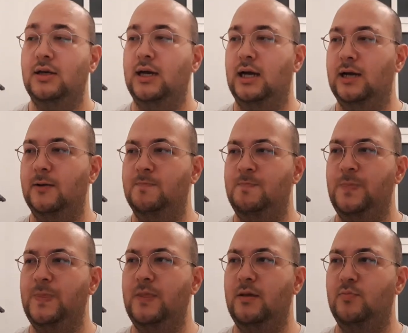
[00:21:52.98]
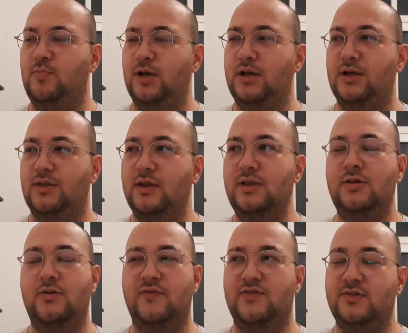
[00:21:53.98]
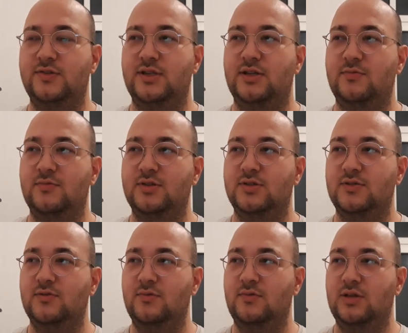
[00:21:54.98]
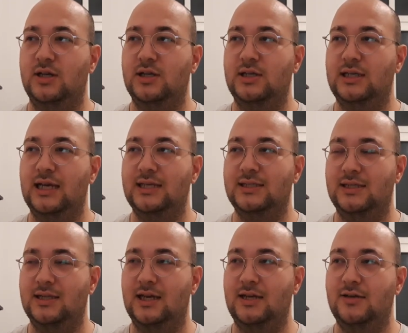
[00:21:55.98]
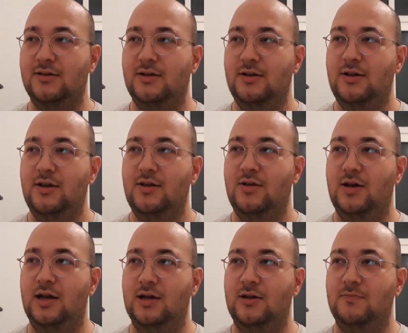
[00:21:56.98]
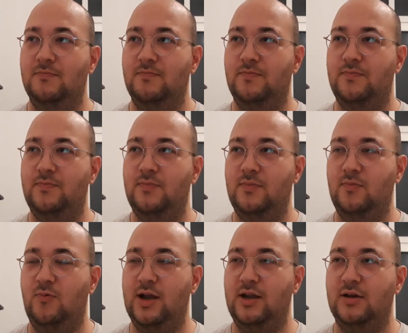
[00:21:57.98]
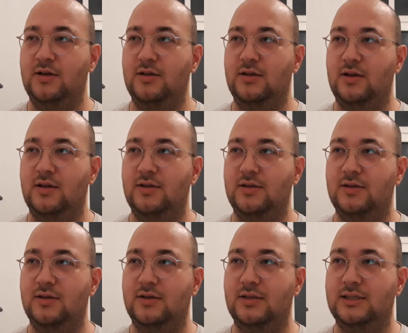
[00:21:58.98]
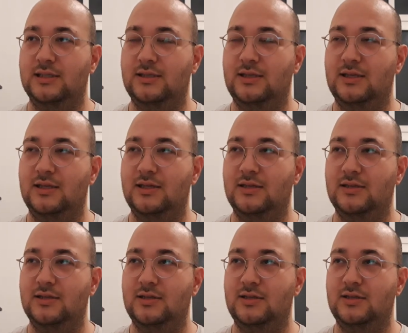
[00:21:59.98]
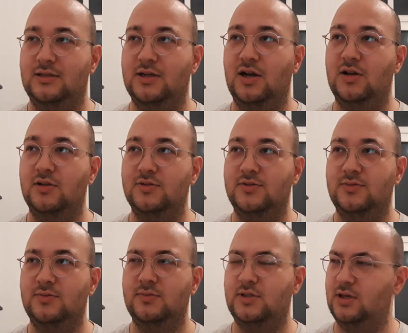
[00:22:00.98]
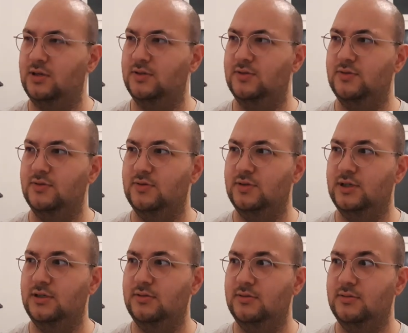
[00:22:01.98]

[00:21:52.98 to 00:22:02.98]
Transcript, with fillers: Um, but a thing that confused her was uh, yesterday um, when I, I, I, did the, uh, the Charles, Charles Hawtrey